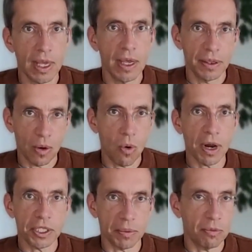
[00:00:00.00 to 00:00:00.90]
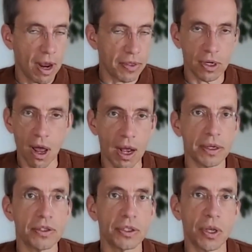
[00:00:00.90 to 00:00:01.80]
They watch them around the clock
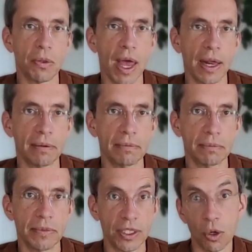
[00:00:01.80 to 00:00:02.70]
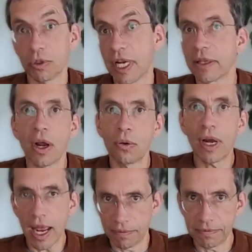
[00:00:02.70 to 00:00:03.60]
so that they don't take their own
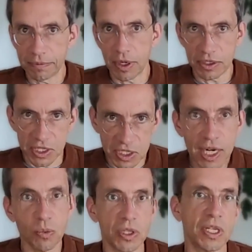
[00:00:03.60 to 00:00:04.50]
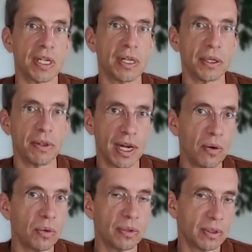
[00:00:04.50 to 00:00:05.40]
life because the state wants to kill you. They
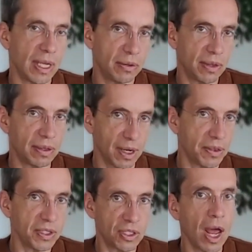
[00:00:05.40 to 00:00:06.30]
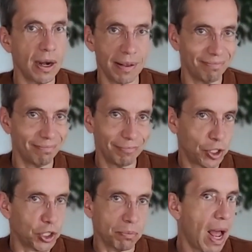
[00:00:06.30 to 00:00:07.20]
don't, they, you know, this is not
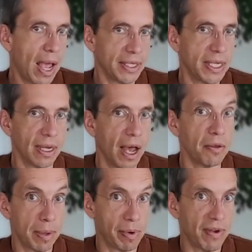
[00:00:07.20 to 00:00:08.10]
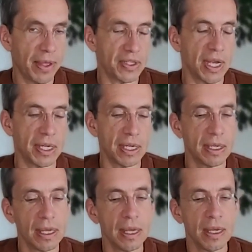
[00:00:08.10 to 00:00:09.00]
just my idea. Other people have had this idea.
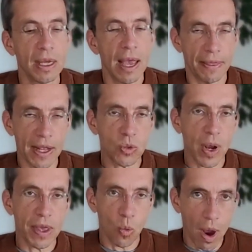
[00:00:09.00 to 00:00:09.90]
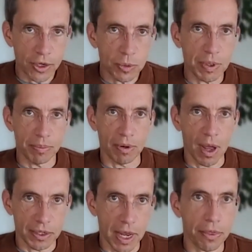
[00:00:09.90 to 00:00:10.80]
And that's why they watch people on
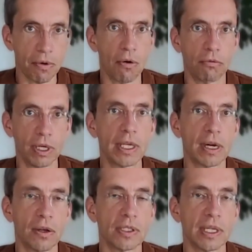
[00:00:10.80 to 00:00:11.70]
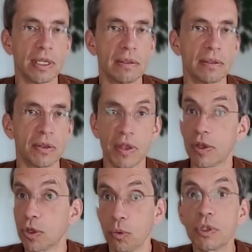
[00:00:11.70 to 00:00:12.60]
death row really closely so that they
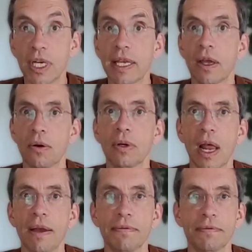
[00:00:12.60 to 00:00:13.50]
don't take their own life.